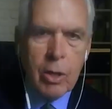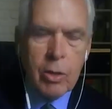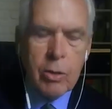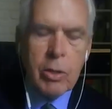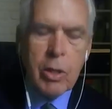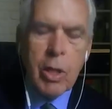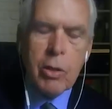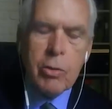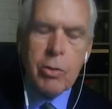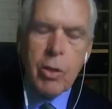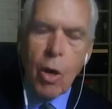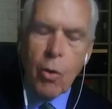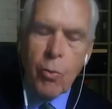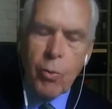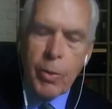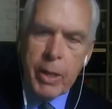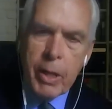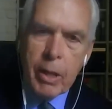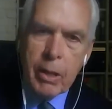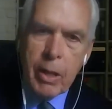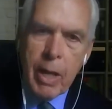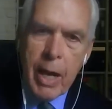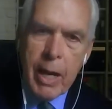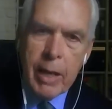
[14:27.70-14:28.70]
no,
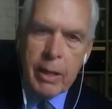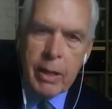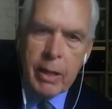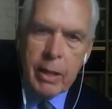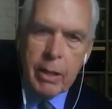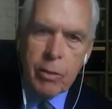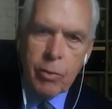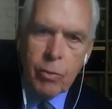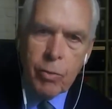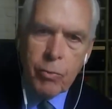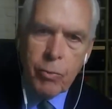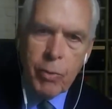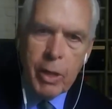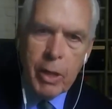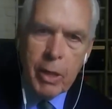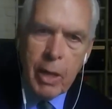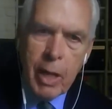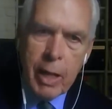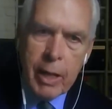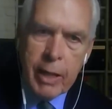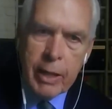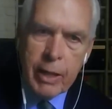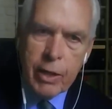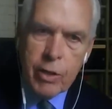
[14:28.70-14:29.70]

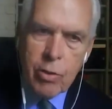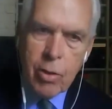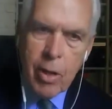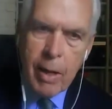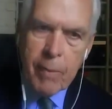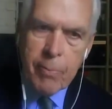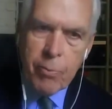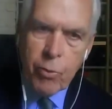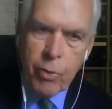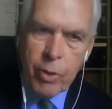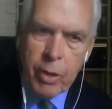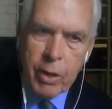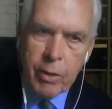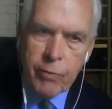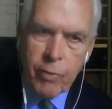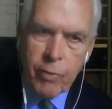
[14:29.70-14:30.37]
realigning its operating